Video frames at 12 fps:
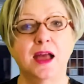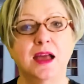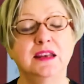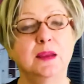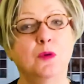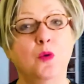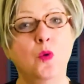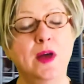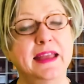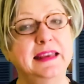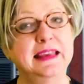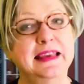Number
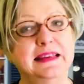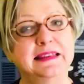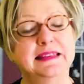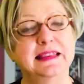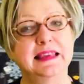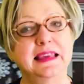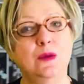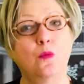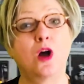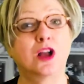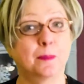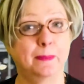one is the
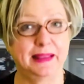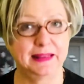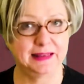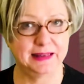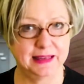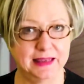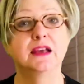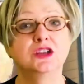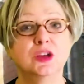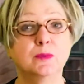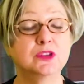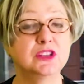walkability.
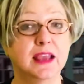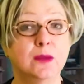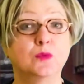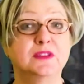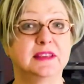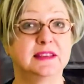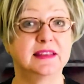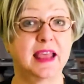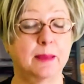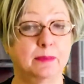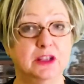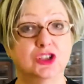Shepherdstown was
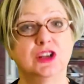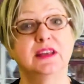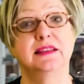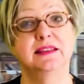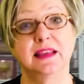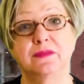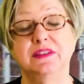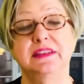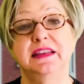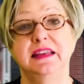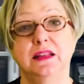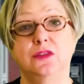established in
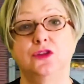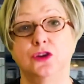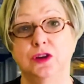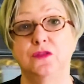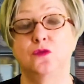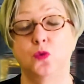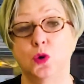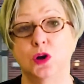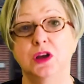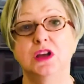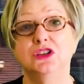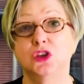1734,
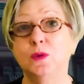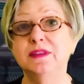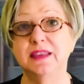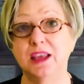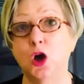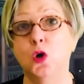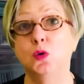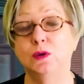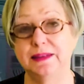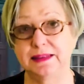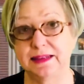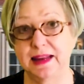so it's the
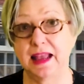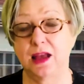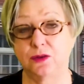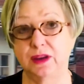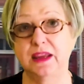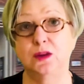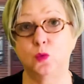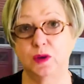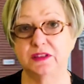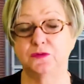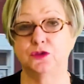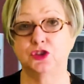oldest town in
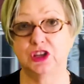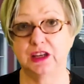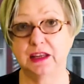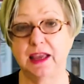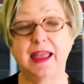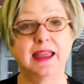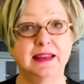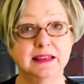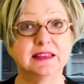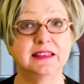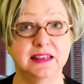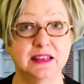West Virginia, and it
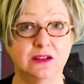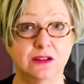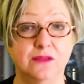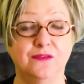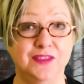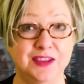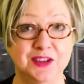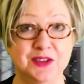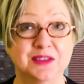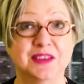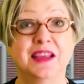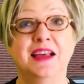still
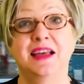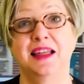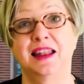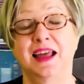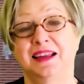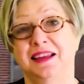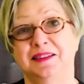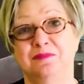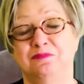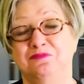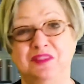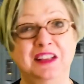feels like a
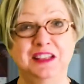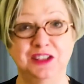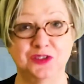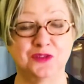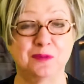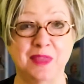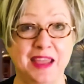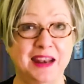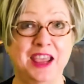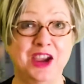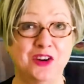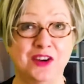village from that
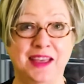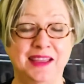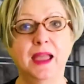era.